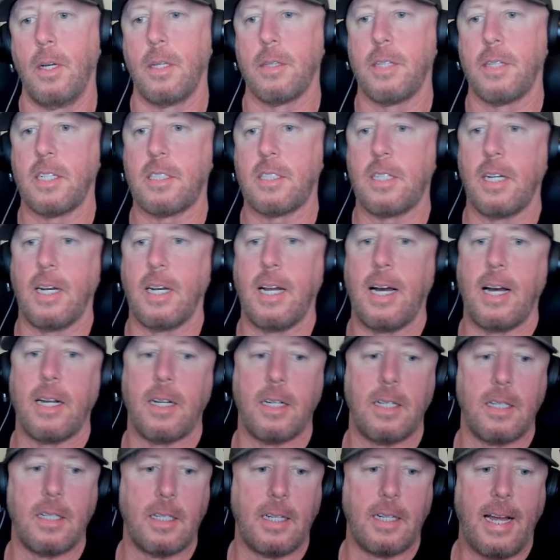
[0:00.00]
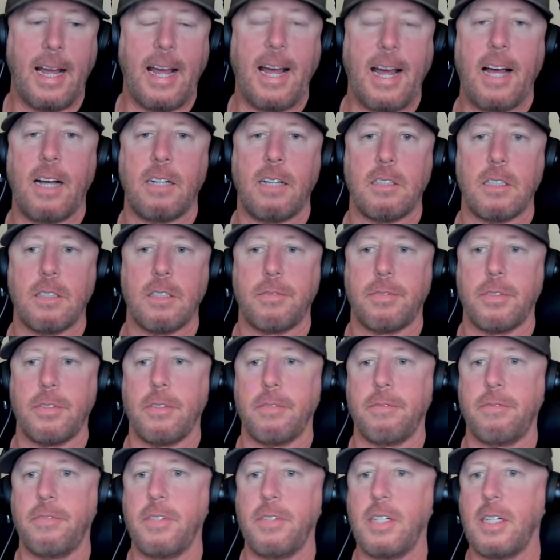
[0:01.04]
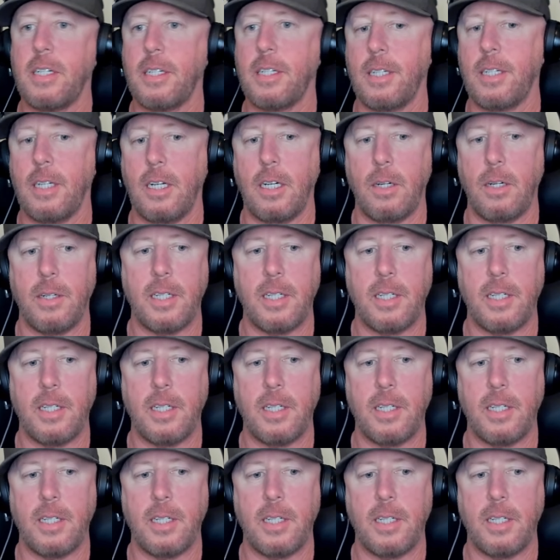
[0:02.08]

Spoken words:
Thanks a lot, Alan, for the video.